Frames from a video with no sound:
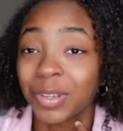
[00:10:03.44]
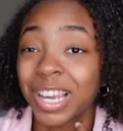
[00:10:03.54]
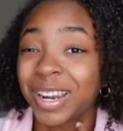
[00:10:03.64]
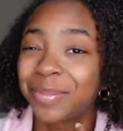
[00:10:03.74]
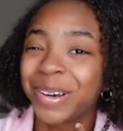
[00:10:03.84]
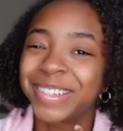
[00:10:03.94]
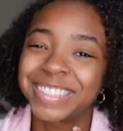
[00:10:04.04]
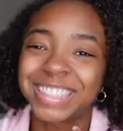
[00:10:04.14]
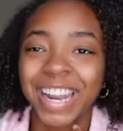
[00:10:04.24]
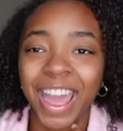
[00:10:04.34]
we got a
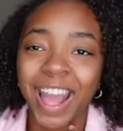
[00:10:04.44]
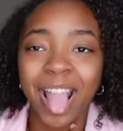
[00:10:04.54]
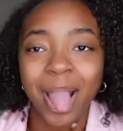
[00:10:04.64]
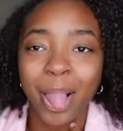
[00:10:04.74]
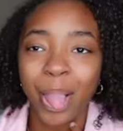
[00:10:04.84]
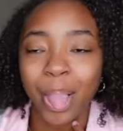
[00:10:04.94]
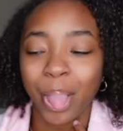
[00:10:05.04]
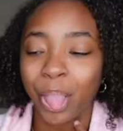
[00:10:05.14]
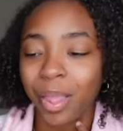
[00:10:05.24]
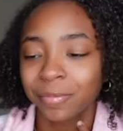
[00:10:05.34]
bonus today. Mm-hmm.